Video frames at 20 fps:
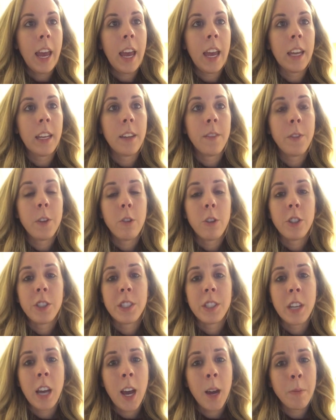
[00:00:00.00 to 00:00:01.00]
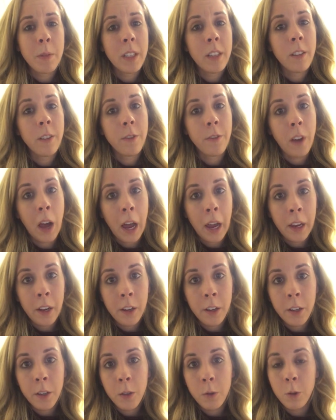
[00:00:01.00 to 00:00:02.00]
And if you're stopped at a
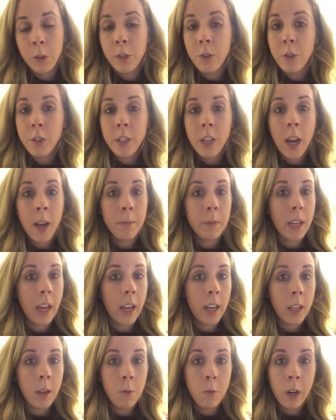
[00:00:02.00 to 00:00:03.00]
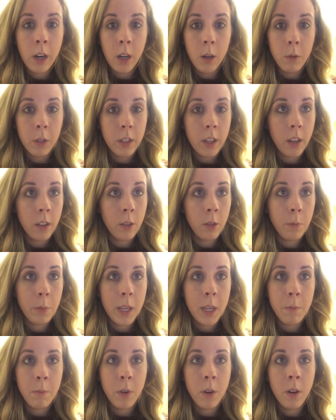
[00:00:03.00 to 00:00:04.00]
fire, or you're stopped anywhere with other
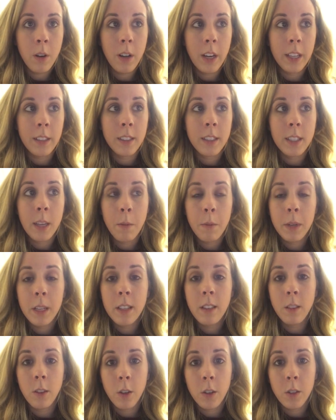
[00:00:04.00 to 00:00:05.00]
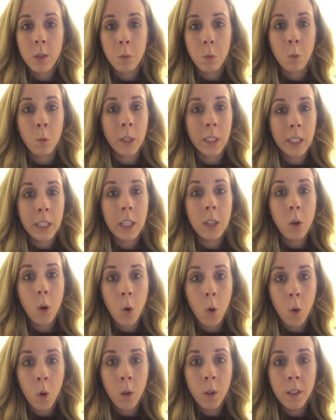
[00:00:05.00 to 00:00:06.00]
people and somebody looks really
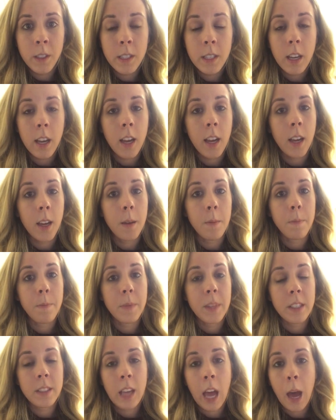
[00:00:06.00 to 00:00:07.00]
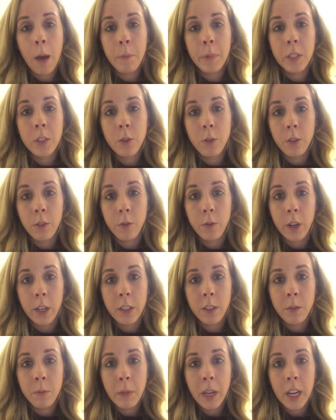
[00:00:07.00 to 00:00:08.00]
cold, this happened to a
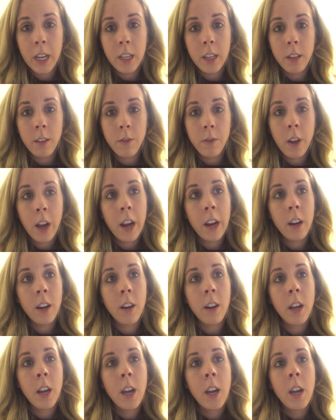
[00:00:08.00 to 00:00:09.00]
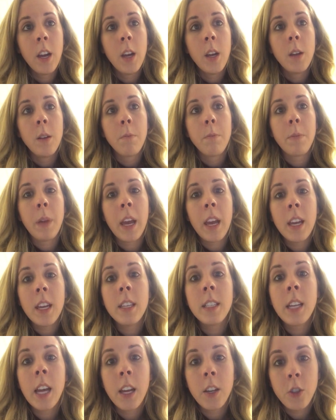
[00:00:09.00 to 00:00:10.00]
friend of mine at a fire,
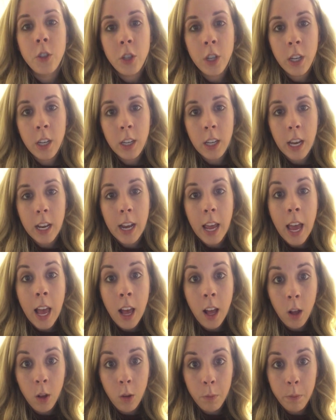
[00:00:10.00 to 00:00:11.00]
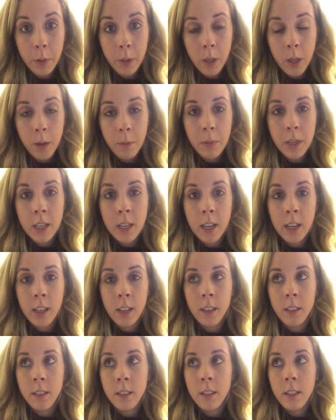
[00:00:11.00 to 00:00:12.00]
pay attention and help,
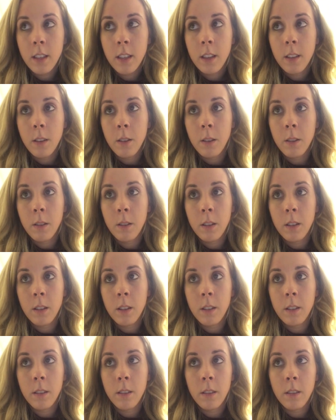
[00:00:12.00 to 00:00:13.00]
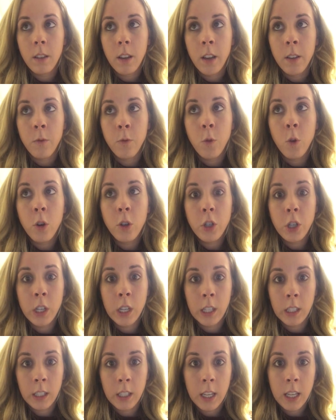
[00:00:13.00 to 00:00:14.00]
because
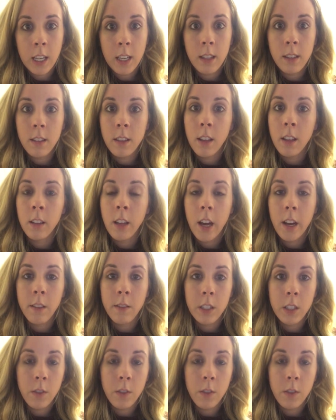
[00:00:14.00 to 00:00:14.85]
unfortunately, a lot of